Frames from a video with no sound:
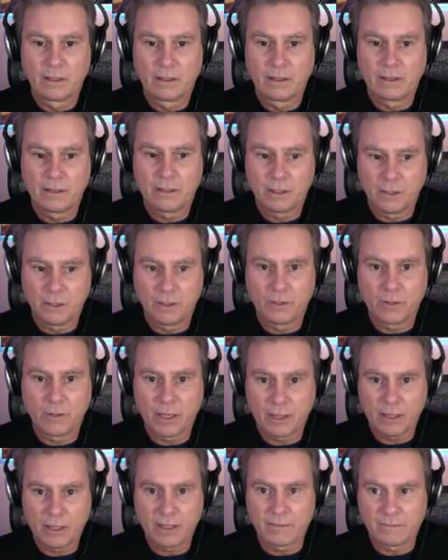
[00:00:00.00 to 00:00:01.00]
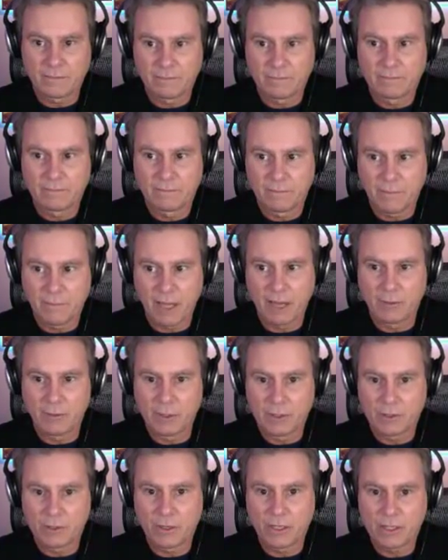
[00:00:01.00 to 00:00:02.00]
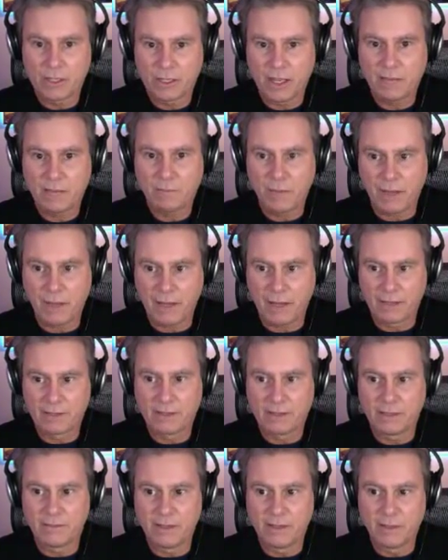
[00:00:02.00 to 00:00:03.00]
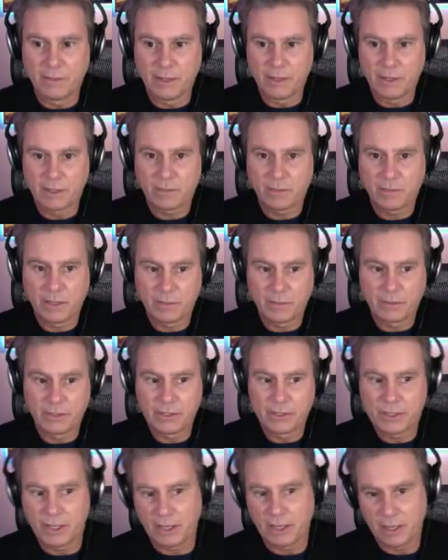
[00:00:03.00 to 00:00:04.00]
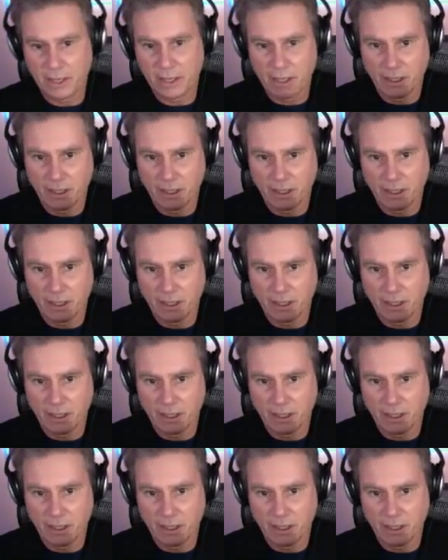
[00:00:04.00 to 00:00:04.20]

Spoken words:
to do the right thing. I would trust that panel of the American people to say,